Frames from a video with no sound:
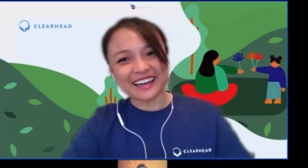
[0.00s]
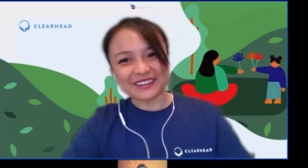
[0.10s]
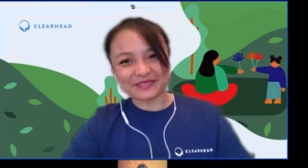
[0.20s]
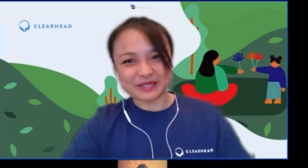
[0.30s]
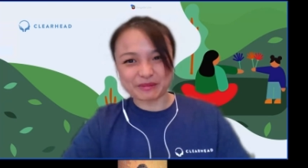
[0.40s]

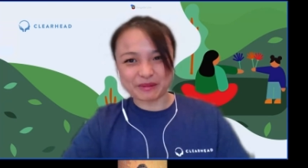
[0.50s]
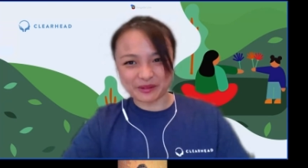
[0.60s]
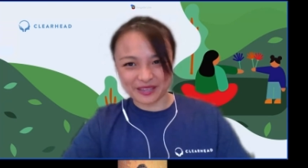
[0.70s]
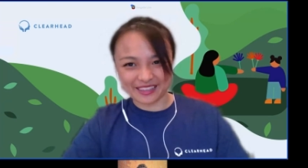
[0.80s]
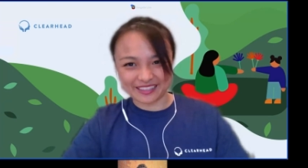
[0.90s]
uh, which
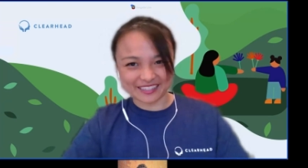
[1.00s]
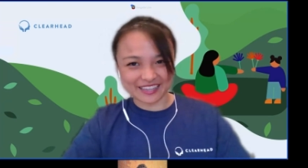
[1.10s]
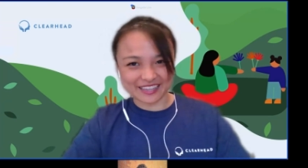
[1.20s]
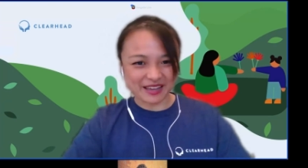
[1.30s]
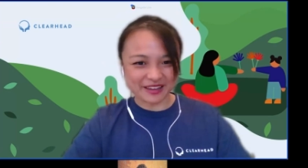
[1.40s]
people can
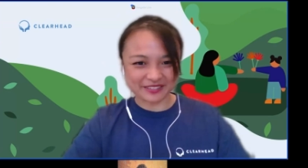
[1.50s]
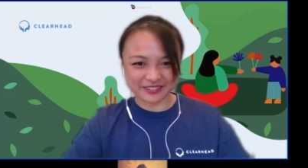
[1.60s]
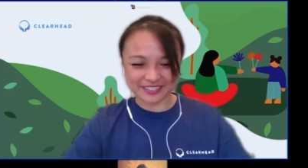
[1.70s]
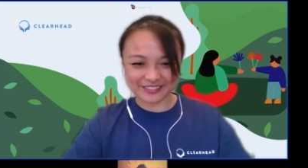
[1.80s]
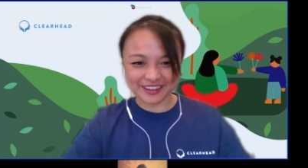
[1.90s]
look up
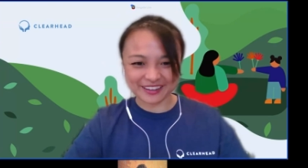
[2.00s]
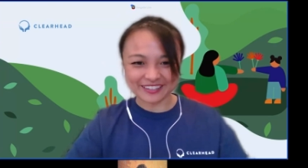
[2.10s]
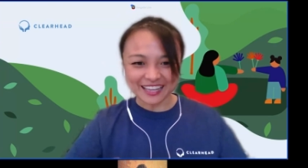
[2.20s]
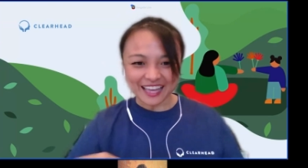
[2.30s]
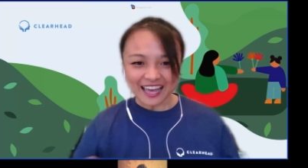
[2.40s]
after as
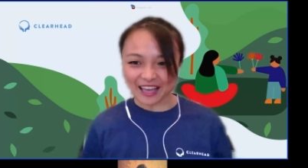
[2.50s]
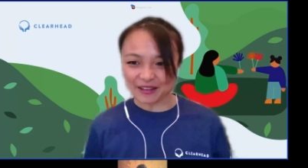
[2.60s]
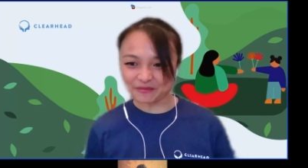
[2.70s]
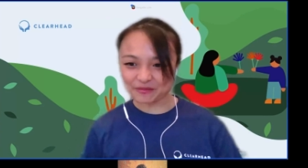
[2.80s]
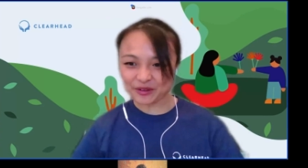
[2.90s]
well.
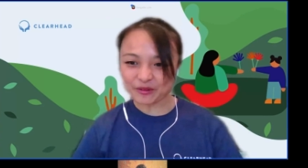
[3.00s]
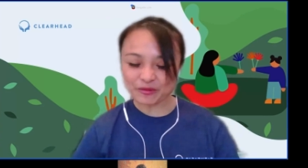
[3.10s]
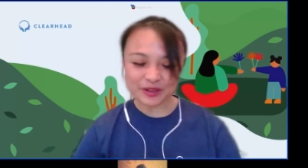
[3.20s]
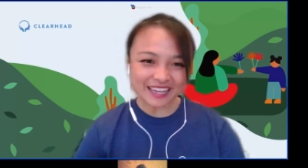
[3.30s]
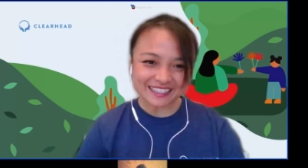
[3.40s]
Um,
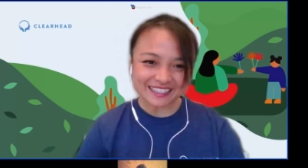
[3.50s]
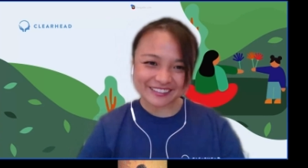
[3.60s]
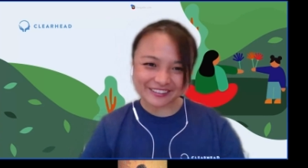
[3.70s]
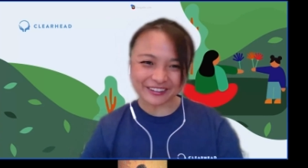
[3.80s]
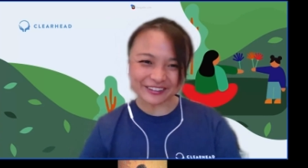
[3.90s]
well, we like
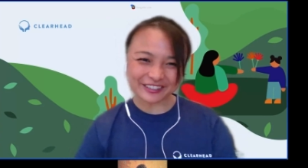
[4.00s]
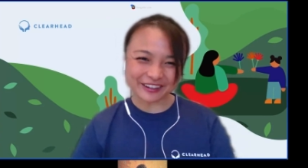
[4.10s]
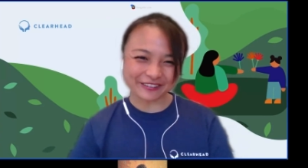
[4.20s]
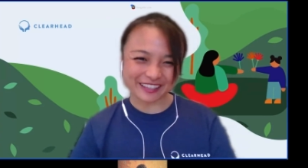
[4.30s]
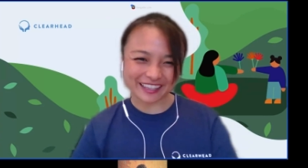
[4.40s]
to
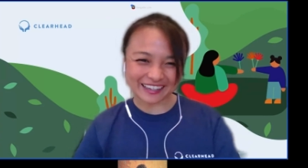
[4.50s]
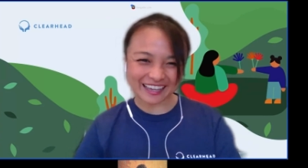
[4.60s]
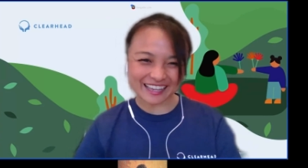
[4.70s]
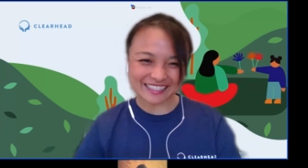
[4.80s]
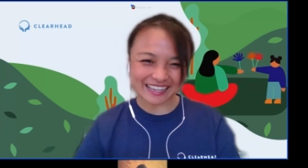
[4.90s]
close off with
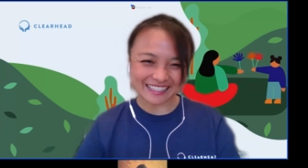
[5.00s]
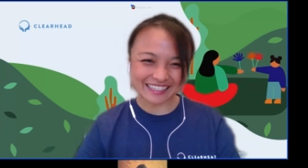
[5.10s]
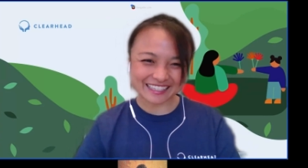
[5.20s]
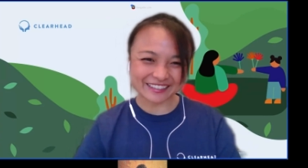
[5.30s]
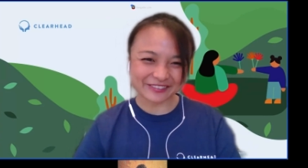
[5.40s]
our guests
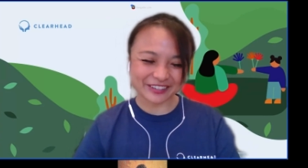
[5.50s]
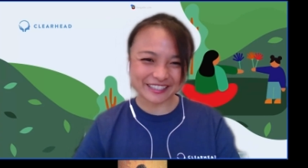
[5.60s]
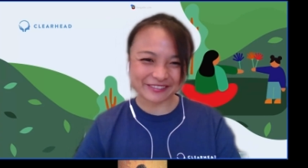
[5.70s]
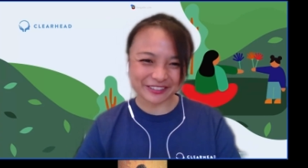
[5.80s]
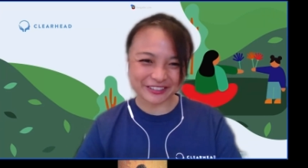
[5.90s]
asking them
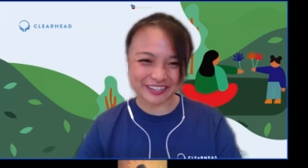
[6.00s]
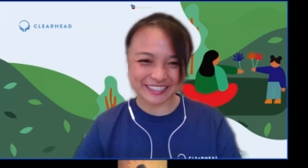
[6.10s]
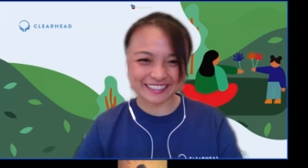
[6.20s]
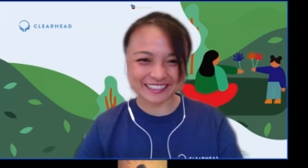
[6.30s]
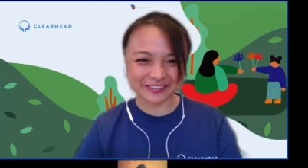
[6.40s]
one simple
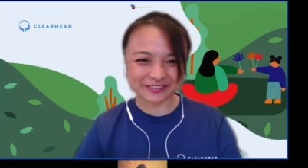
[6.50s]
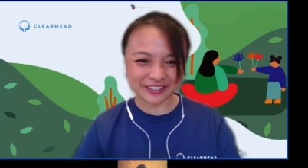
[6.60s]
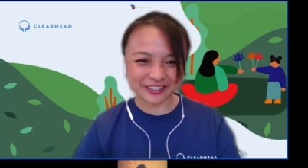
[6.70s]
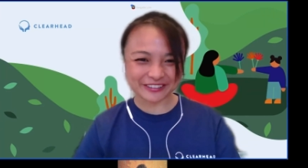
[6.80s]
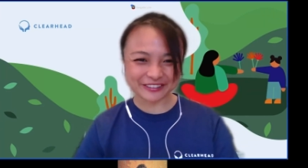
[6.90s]
question of
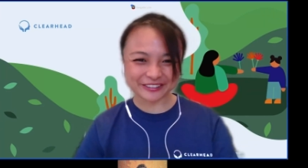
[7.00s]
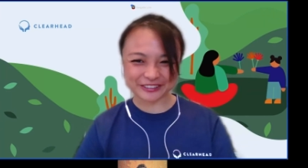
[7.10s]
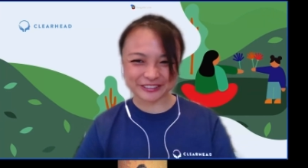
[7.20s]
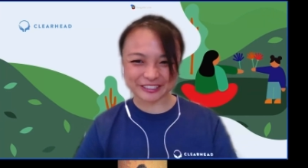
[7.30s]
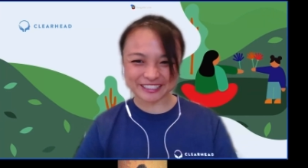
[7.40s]
what do you
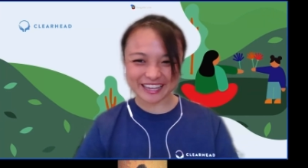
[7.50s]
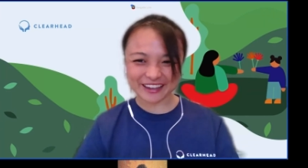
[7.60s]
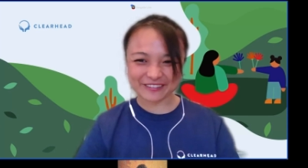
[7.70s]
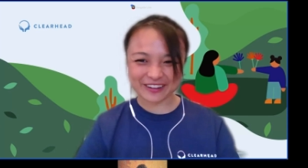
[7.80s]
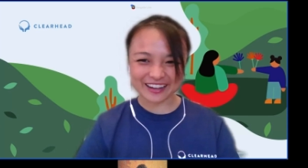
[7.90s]
do to
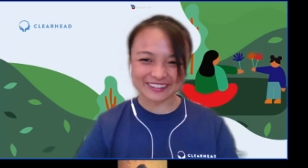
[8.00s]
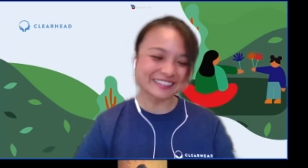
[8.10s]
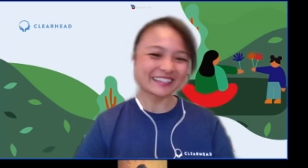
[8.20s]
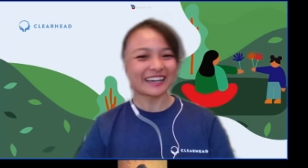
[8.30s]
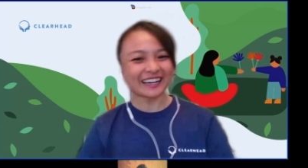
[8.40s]
stay
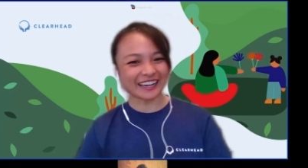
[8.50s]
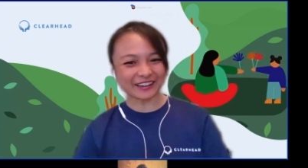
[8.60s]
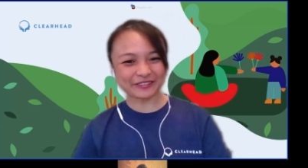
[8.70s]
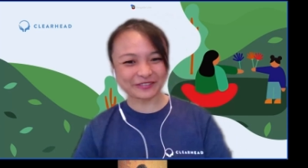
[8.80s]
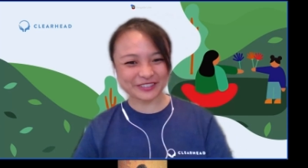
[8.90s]
well?
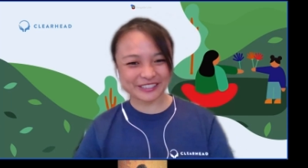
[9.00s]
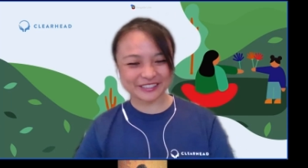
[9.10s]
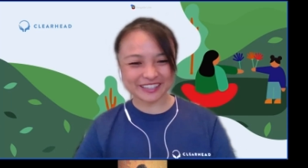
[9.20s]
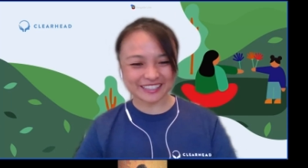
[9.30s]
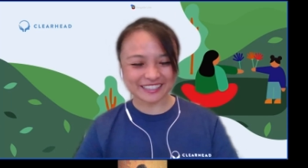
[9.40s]
Um,
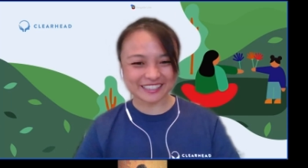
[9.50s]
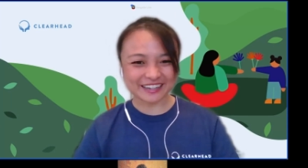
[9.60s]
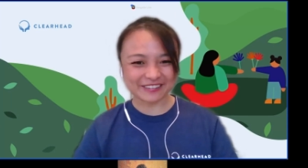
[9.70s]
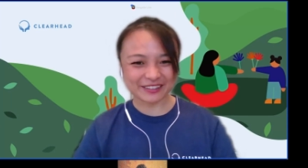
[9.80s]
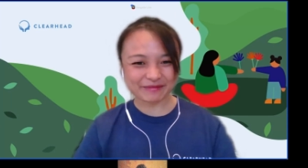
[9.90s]
would you like to
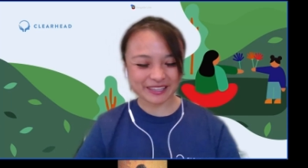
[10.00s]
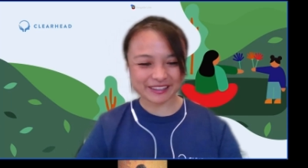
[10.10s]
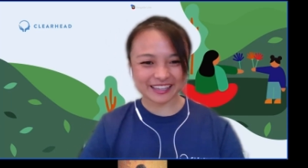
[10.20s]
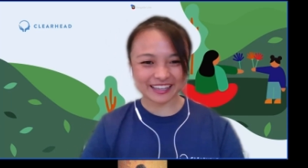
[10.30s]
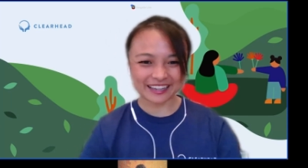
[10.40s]
share with
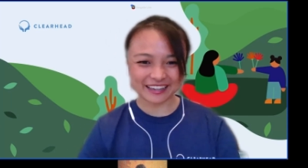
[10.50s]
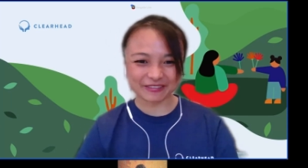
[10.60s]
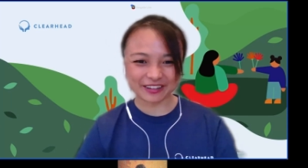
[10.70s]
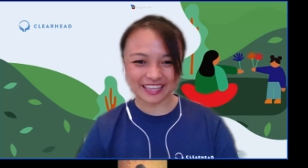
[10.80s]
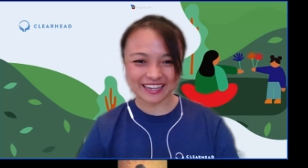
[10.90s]
me
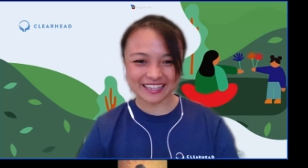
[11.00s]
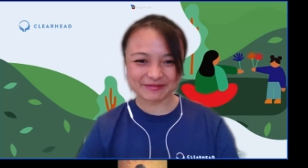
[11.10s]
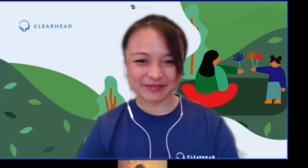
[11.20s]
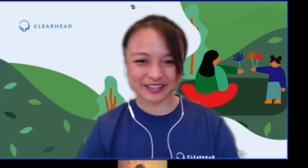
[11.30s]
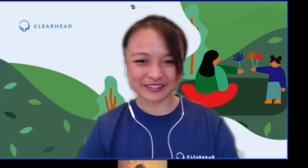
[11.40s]
uh, what that
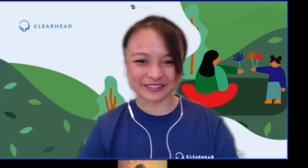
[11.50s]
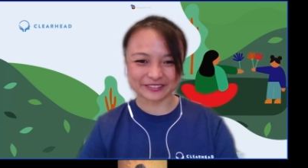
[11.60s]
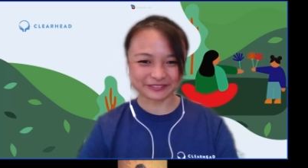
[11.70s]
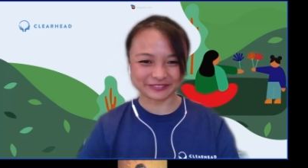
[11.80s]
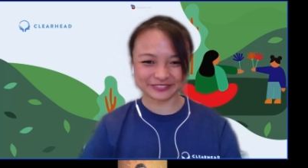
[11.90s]
is, Michael?